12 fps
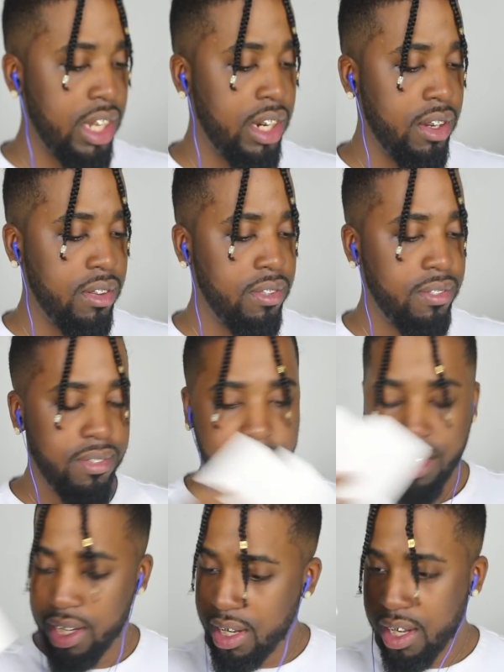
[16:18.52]
I
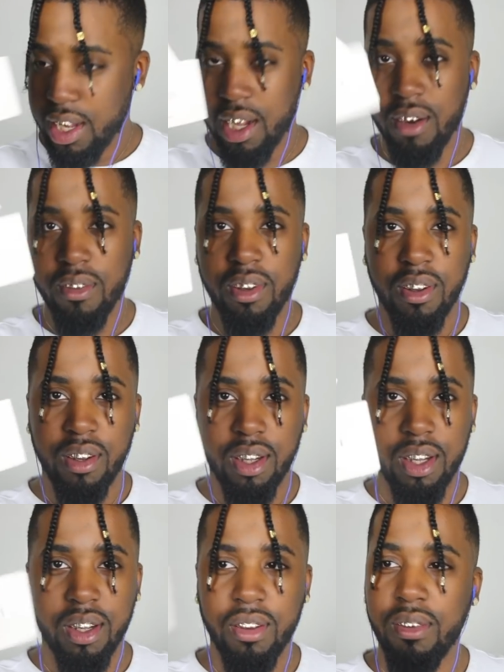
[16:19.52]
don't know, the
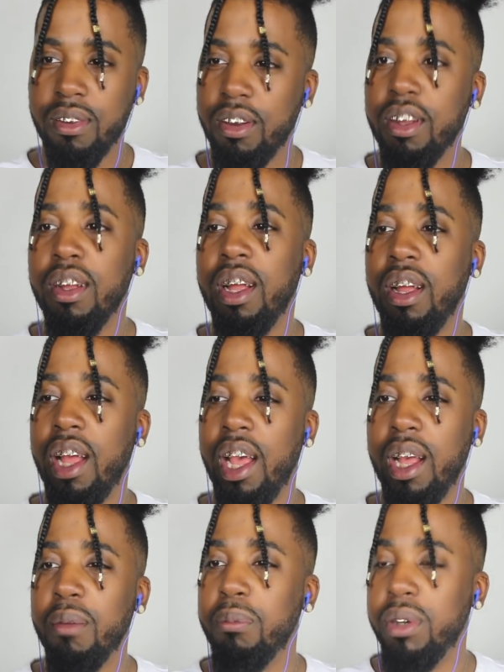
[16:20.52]
little
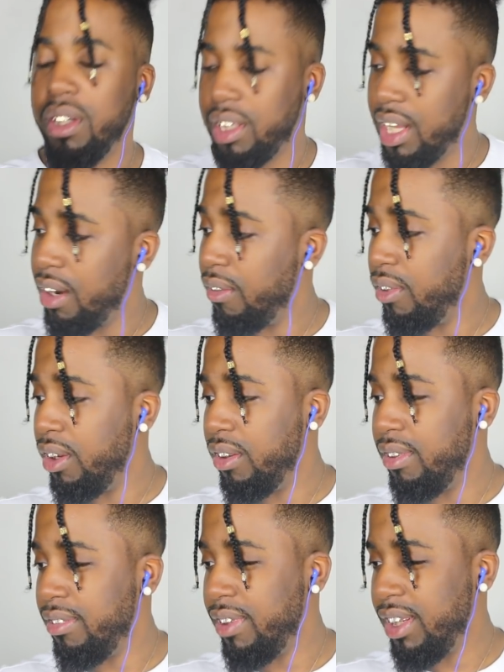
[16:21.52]
handbooks. I don't
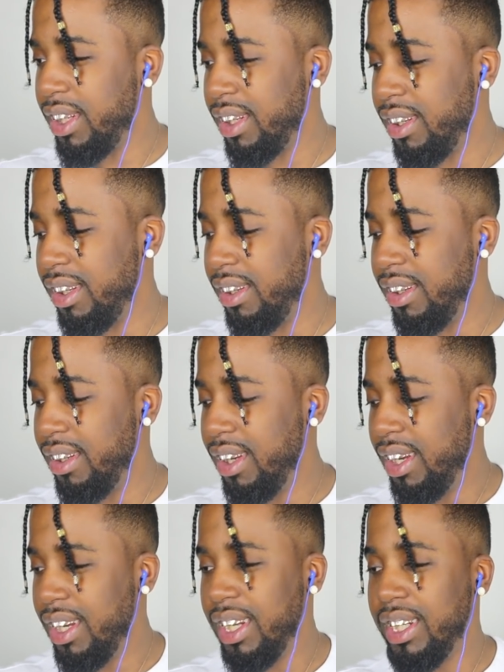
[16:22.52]
know. Basically,
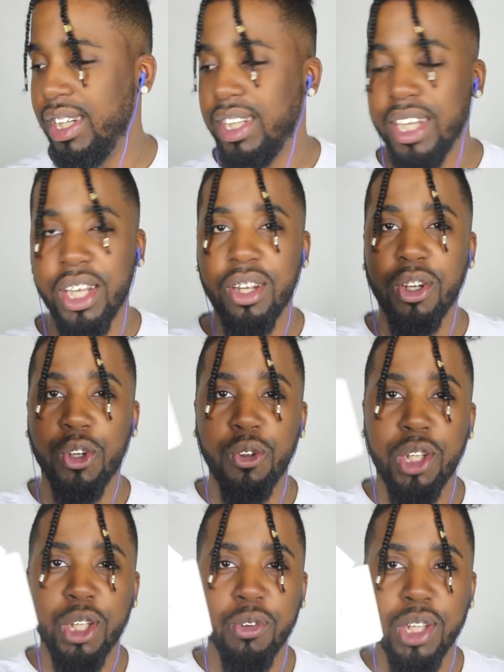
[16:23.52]
it just say
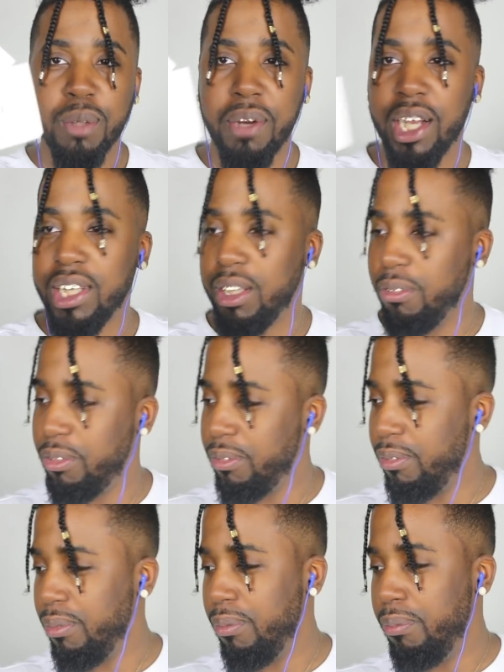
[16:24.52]
Gucci
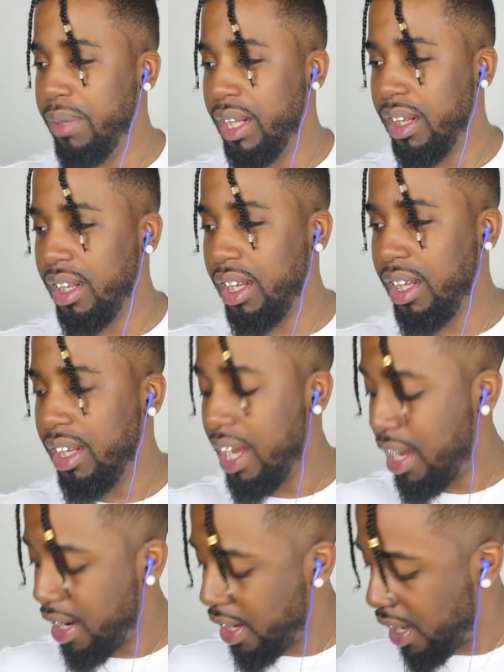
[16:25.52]
responsibility,
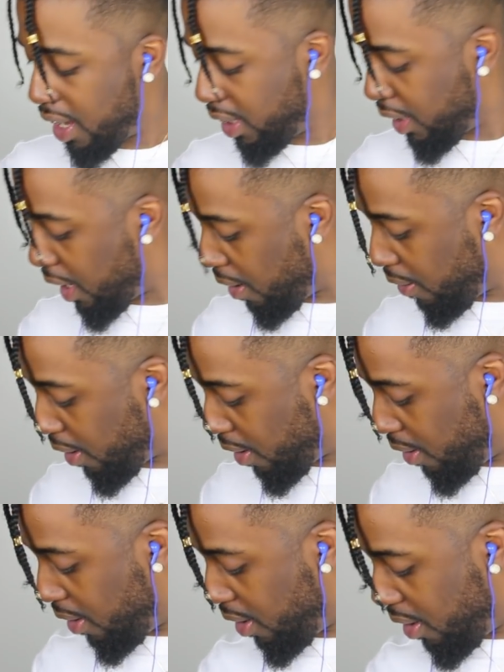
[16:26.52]
I guess. I don't
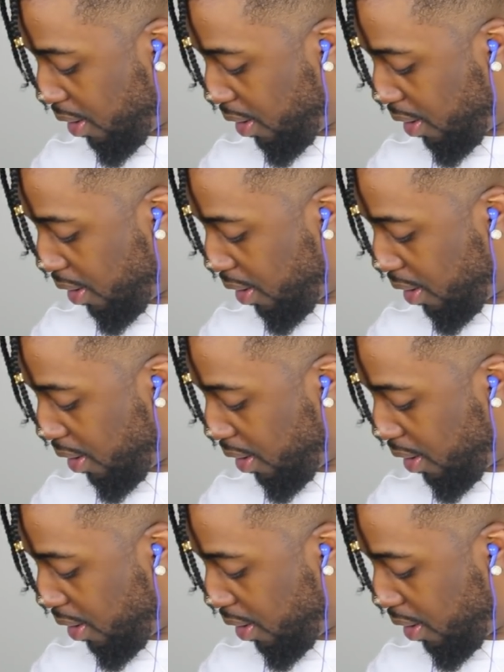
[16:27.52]
know.